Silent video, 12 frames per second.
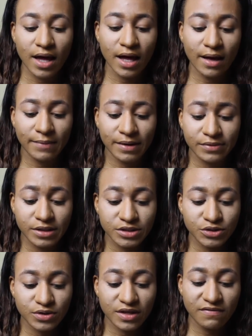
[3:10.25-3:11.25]
I really
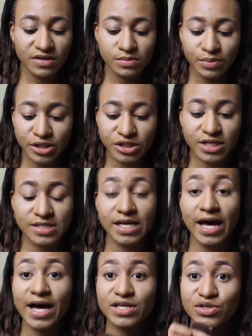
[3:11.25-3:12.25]
do love this brush because it
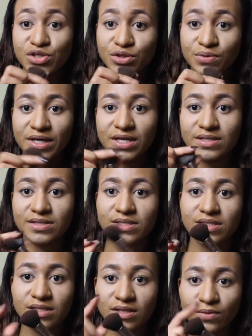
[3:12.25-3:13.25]
has two ends.